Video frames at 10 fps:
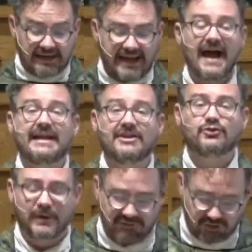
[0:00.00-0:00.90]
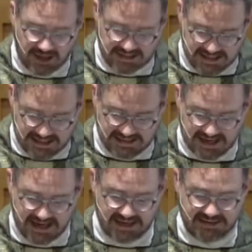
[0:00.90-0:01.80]
God is whenever I need
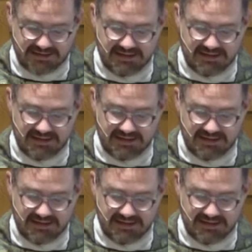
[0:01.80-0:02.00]
God,